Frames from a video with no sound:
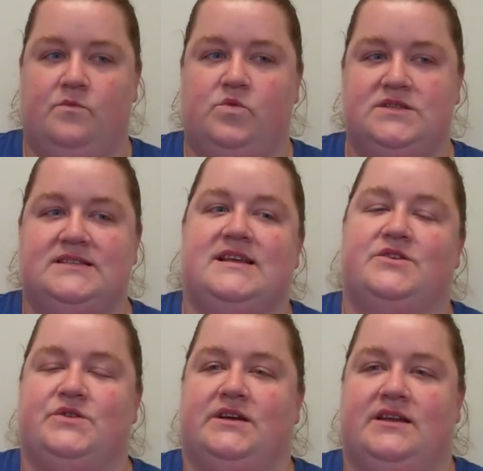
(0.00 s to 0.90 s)
Was this
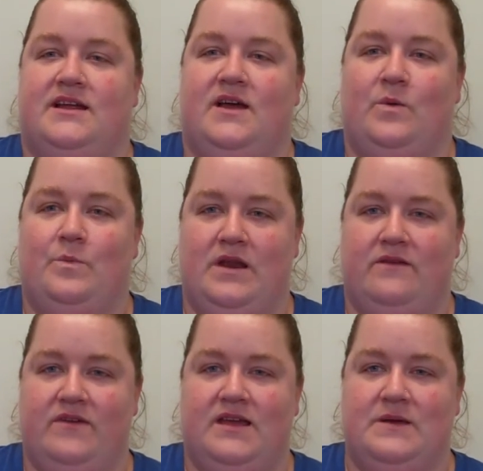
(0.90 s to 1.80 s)
actually going to help
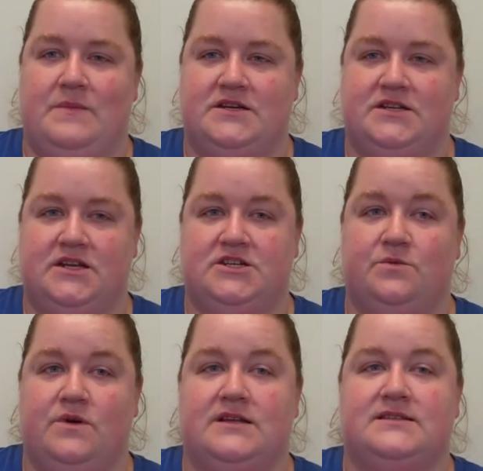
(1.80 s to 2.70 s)
benefit him
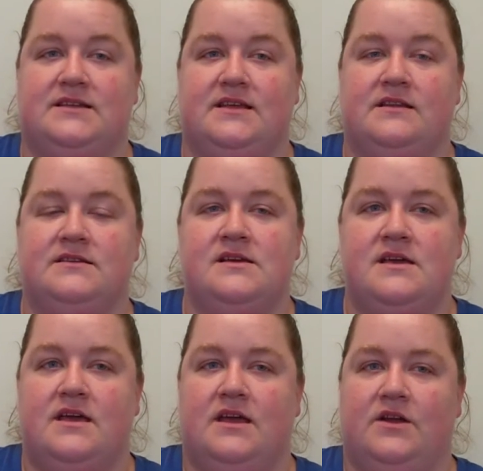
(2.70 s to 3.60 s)
education-wise?
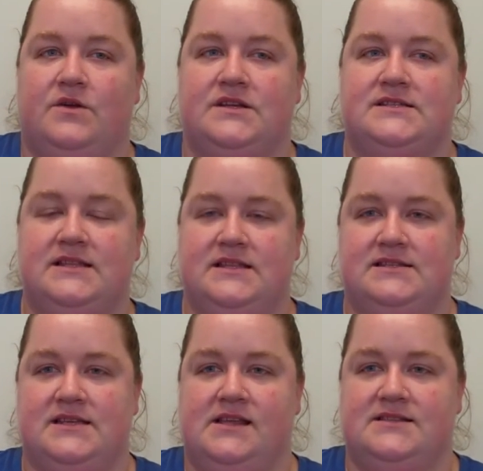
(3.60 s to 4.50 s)
And you see
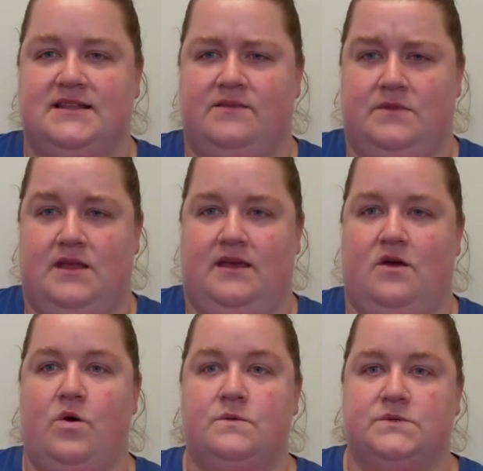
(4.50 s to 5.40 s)
these kids and they've been like
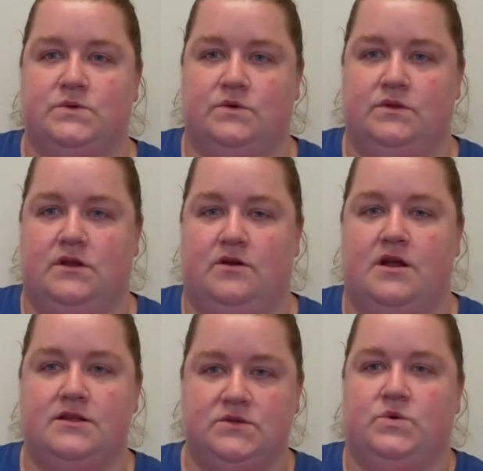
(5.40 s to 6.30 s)
homeschooled or
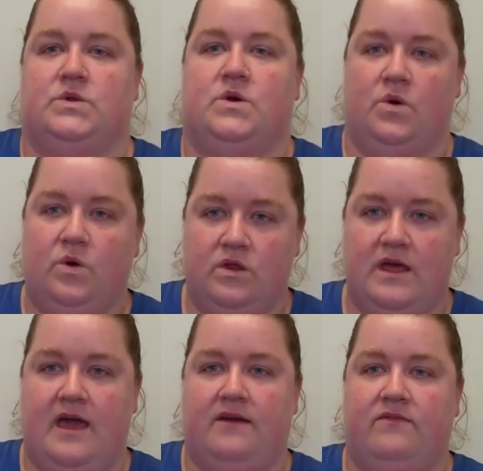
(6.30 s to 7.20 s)
unschooled their whole
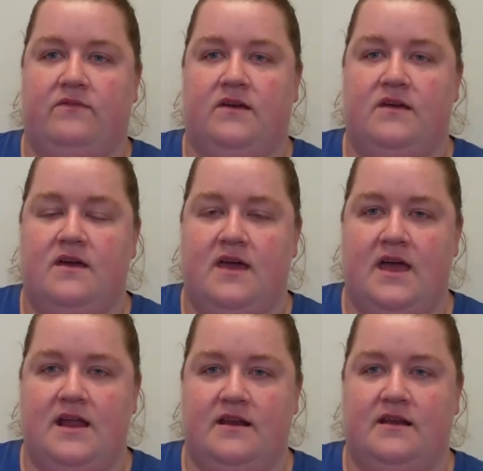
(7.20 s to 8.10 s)
life,
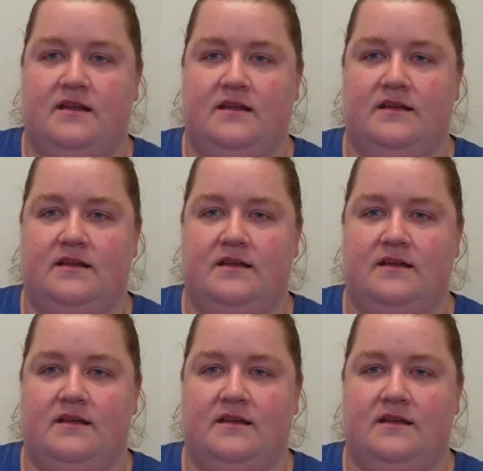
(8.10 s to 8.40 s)
and